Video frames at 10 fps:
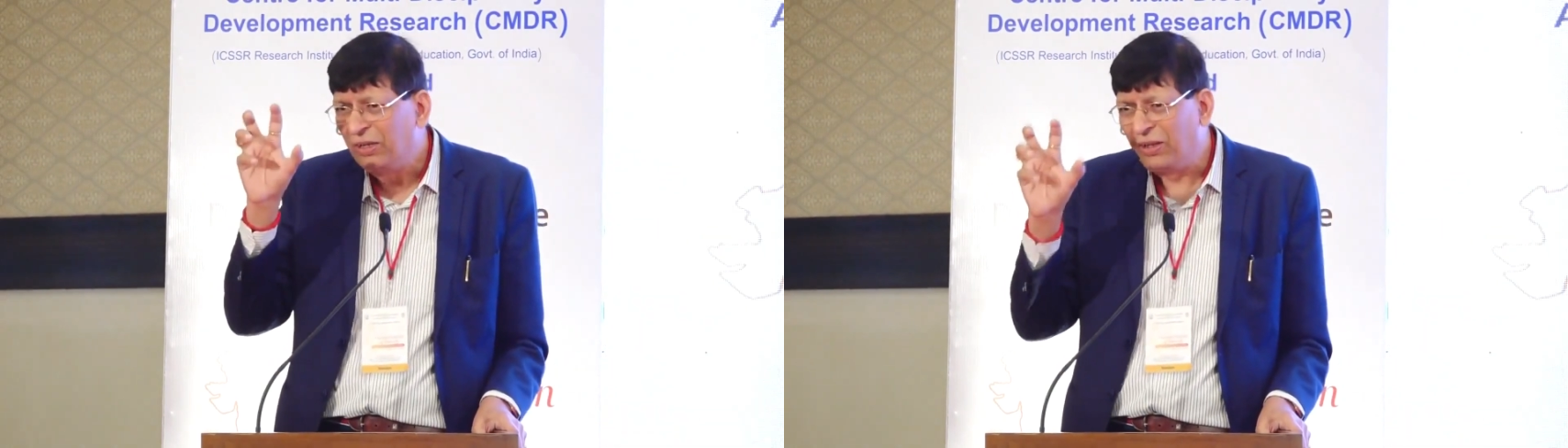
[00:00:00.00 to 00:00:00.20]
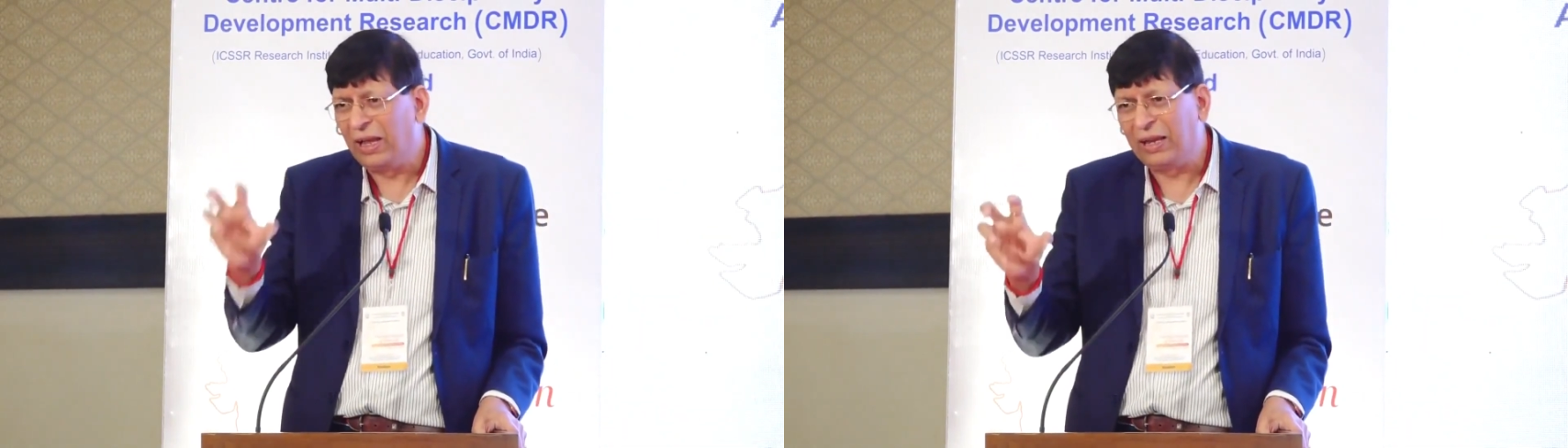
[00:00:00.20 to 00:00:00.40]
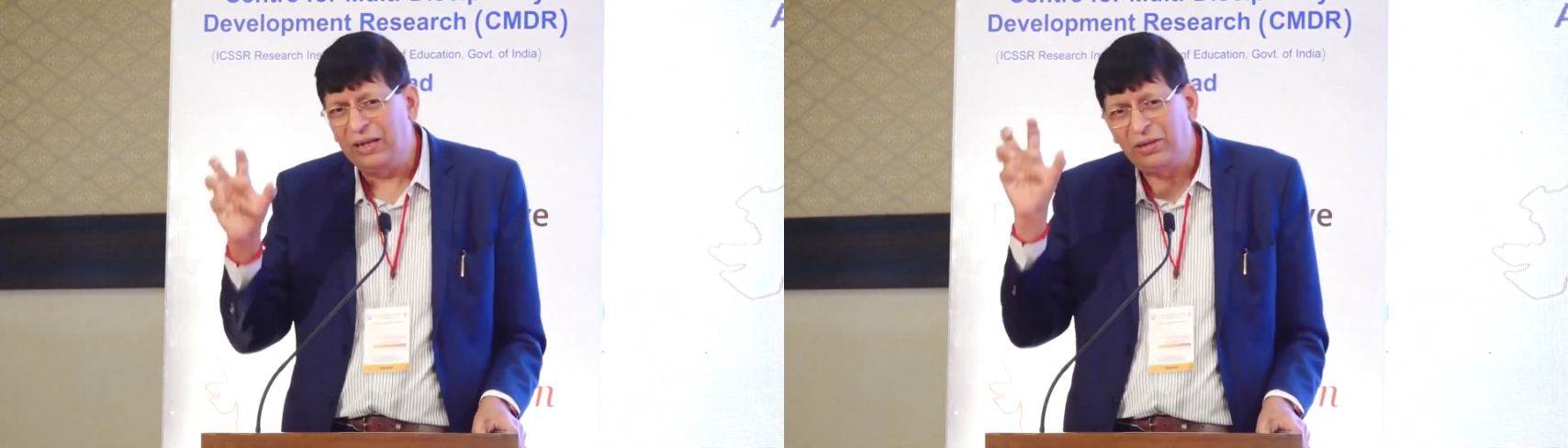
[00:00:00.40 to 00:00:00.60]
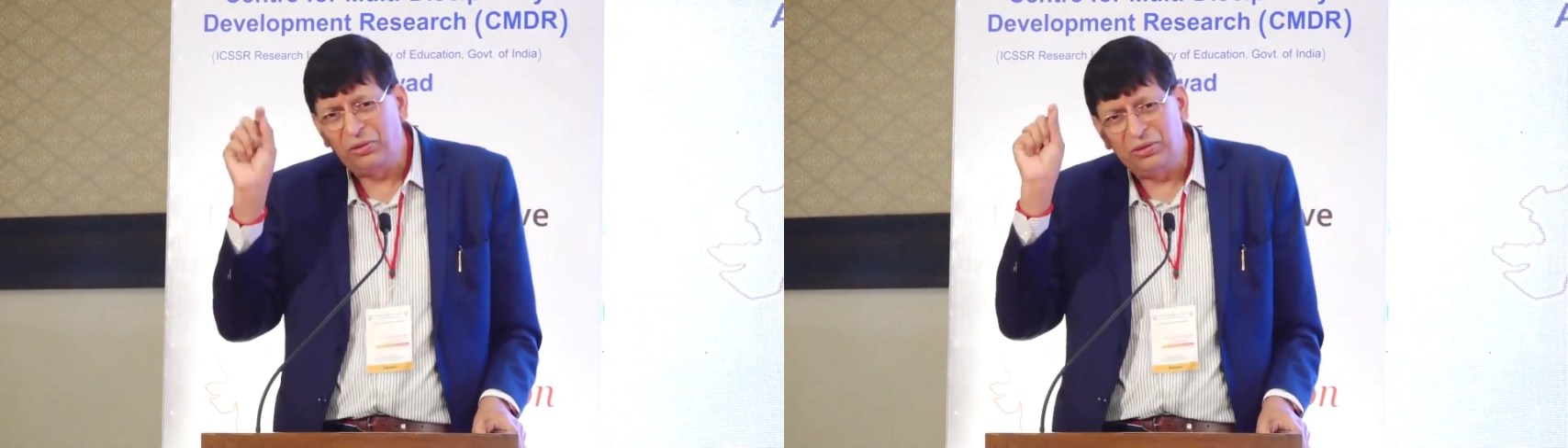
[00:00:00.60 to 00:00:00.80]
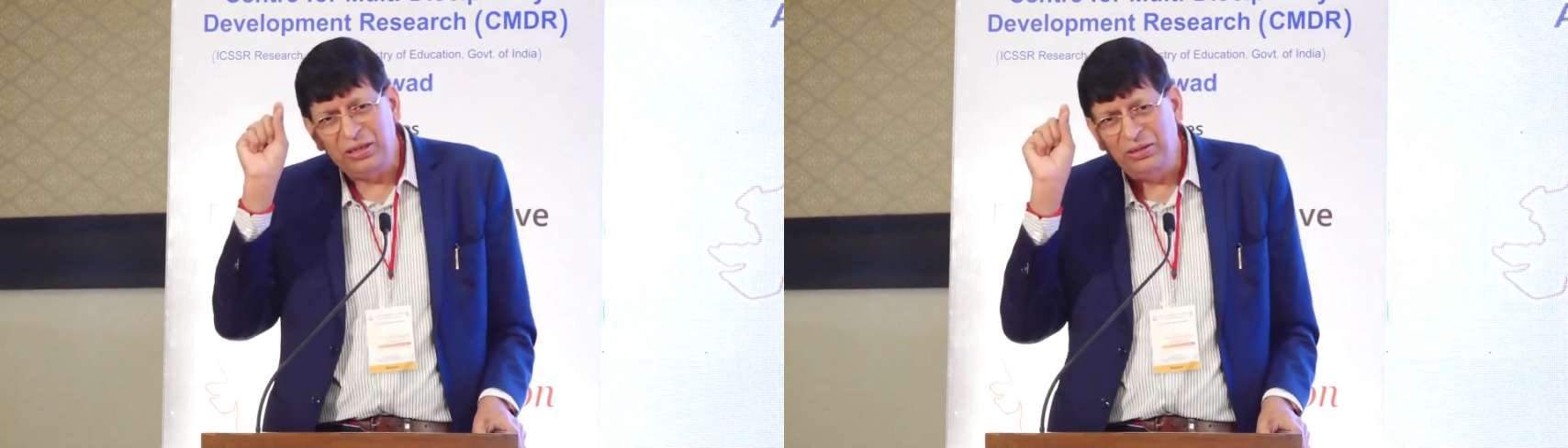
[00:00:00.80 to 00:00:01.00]
take it
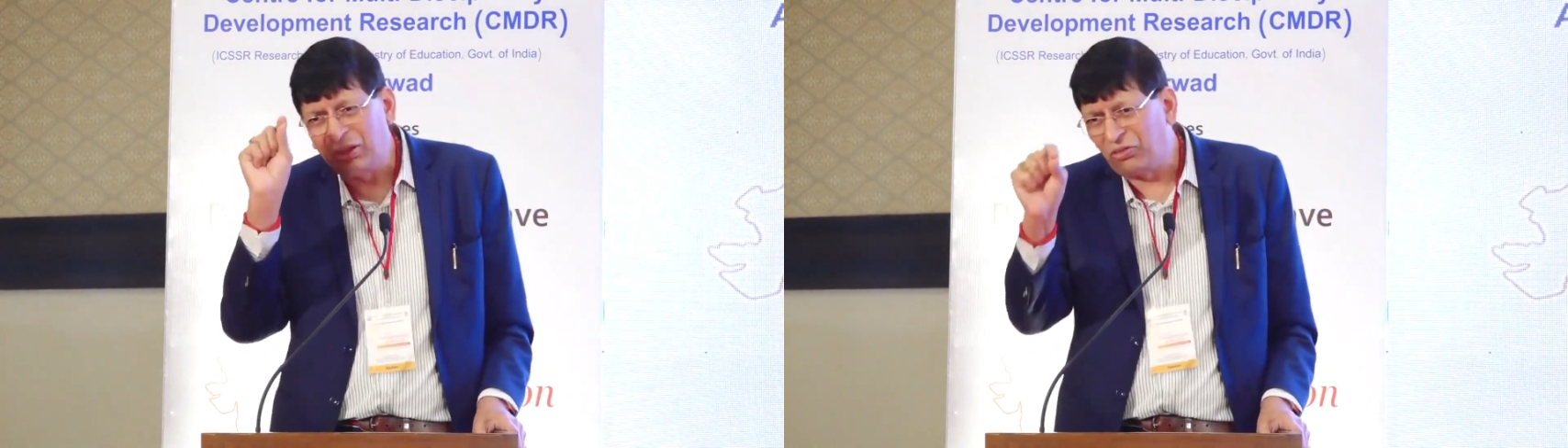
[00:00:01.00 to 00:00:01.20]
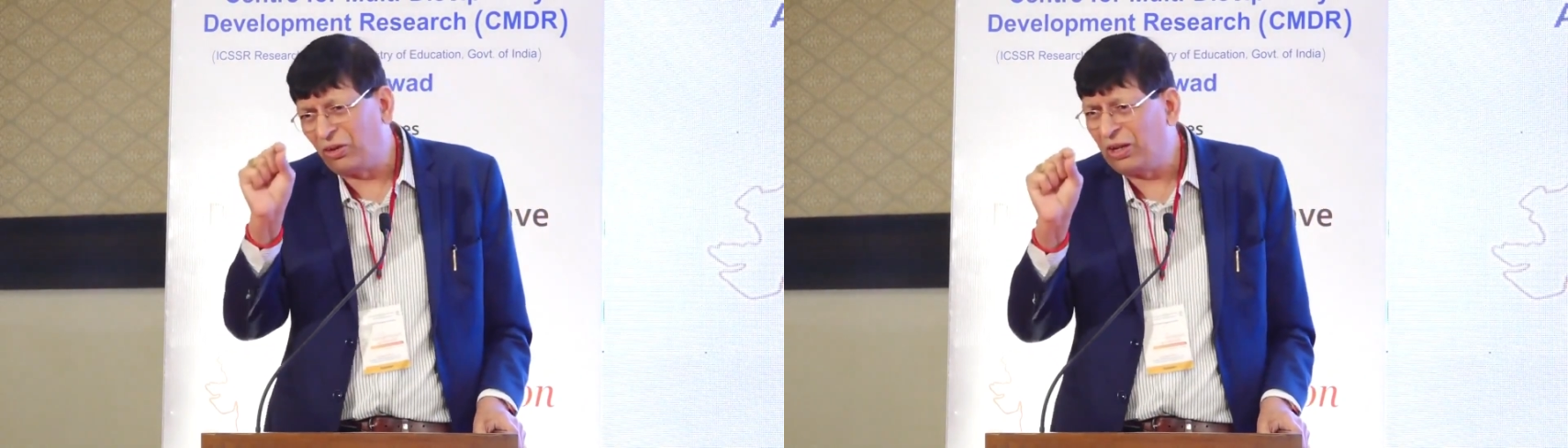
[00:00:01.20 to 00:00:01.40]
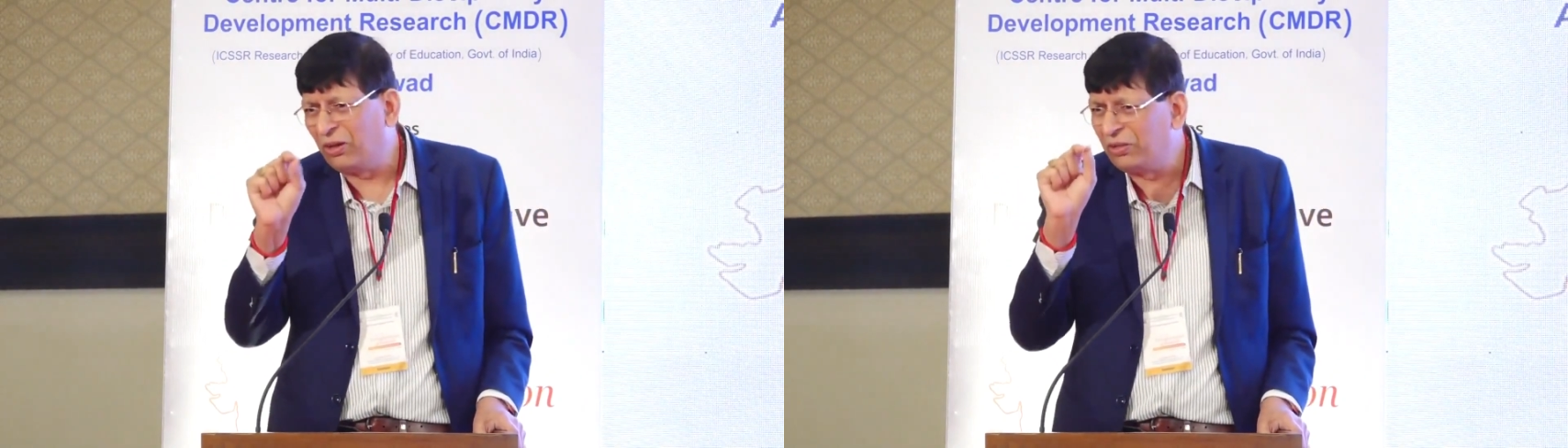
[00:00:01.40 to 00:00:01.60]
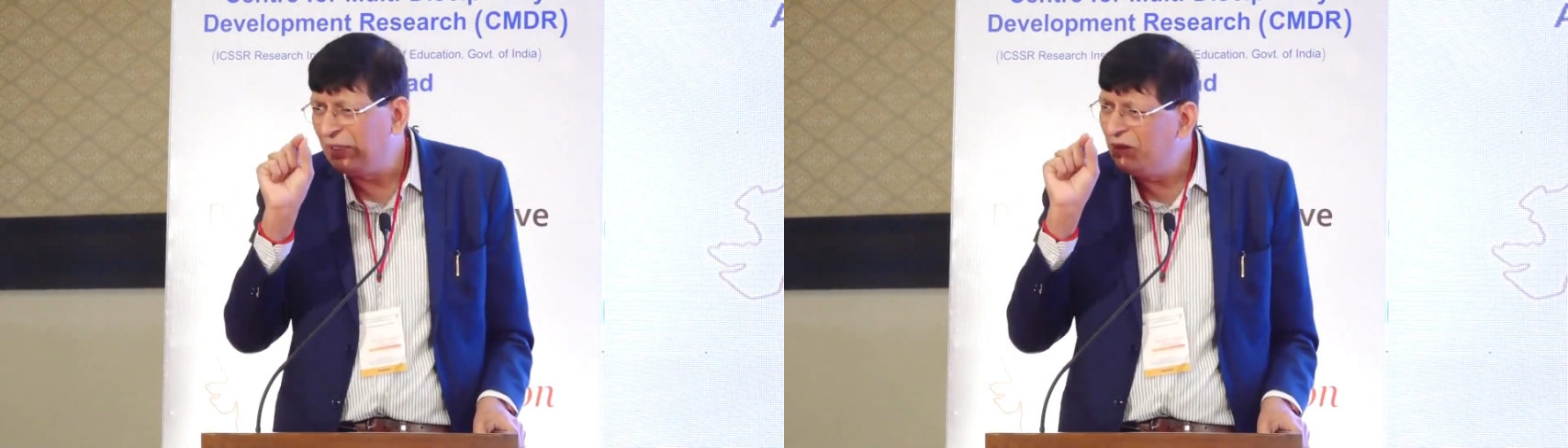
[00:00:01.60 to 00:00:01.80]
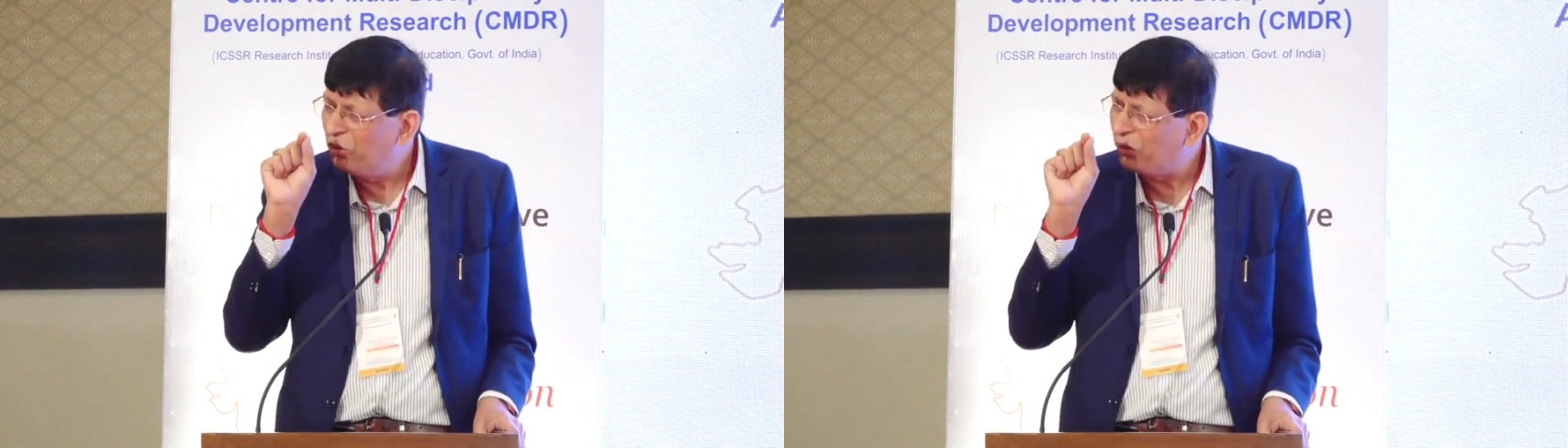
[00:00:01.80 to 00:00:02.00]
to the industry on
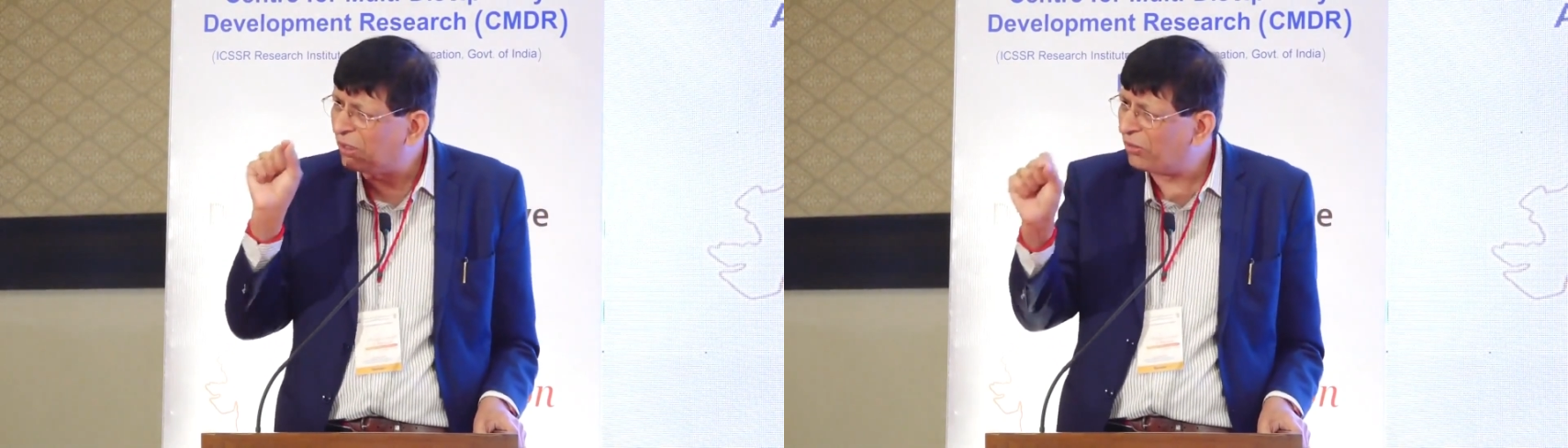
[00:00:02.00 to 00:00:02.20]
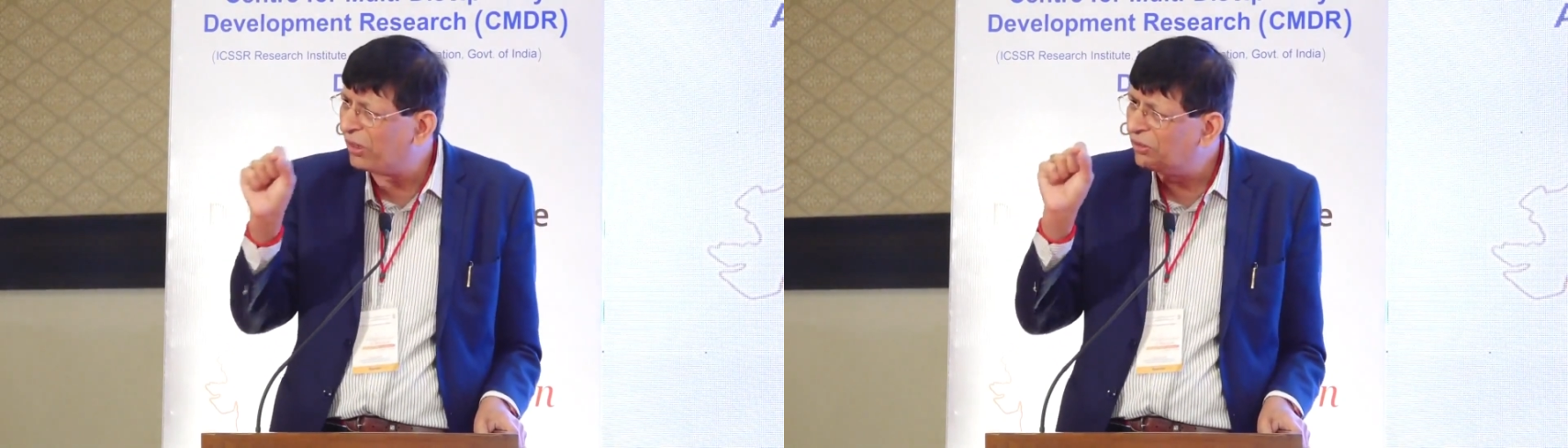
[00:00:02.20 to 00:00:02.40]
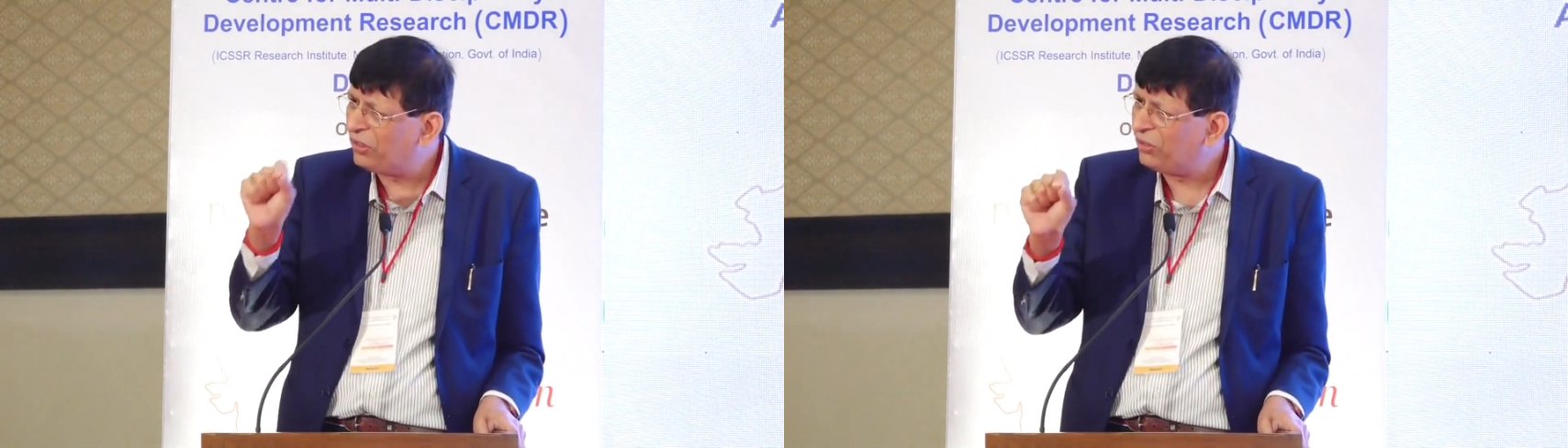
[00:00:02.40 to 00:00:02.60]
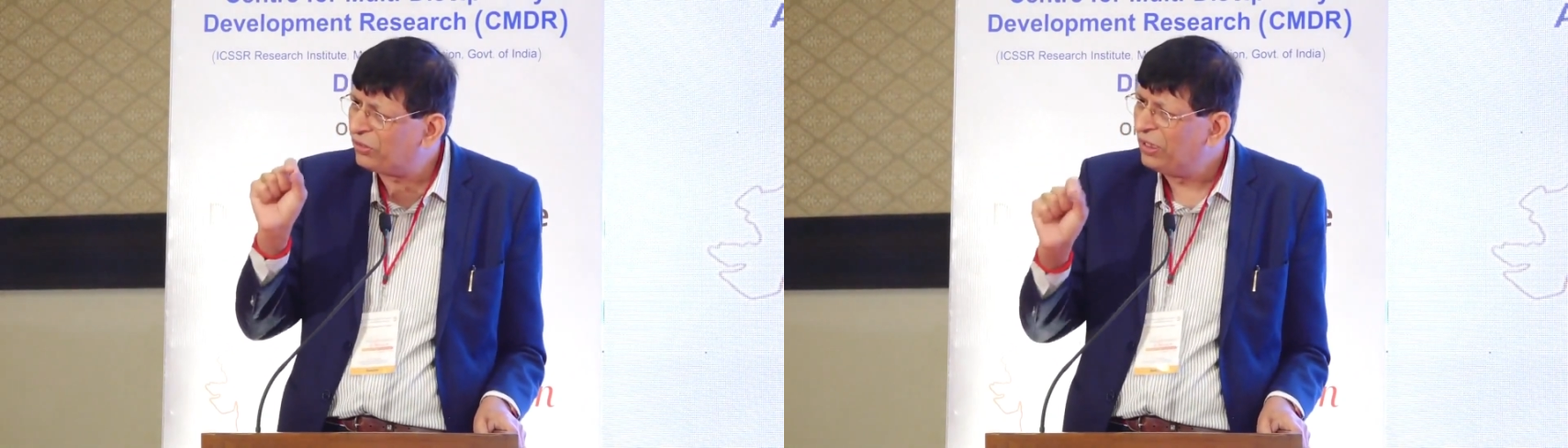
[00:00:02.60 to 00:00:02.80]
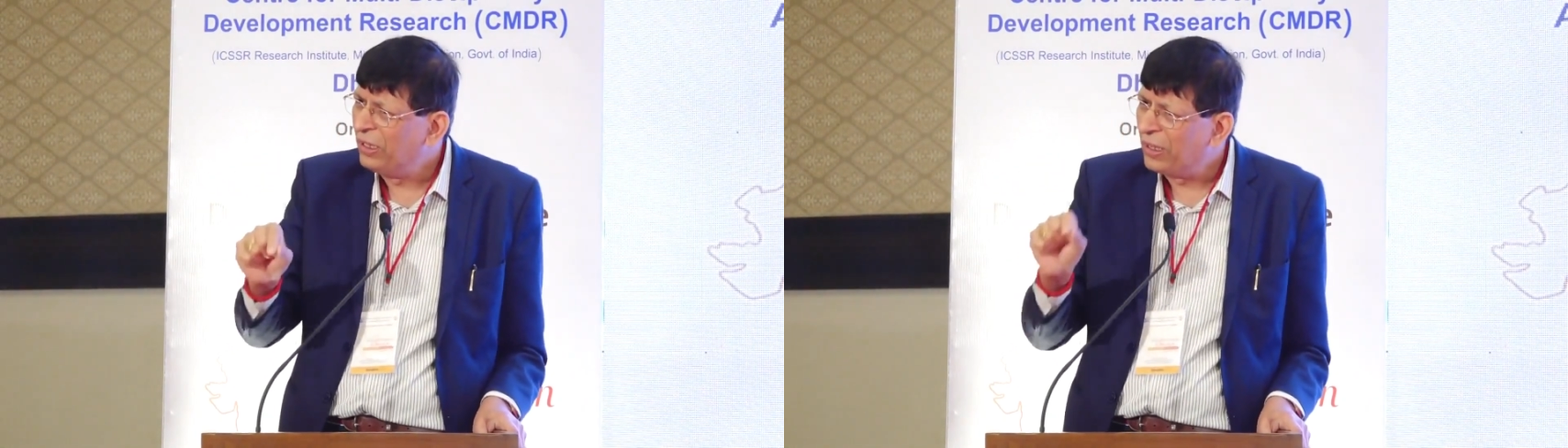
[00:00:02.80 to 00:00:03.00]
the new technologies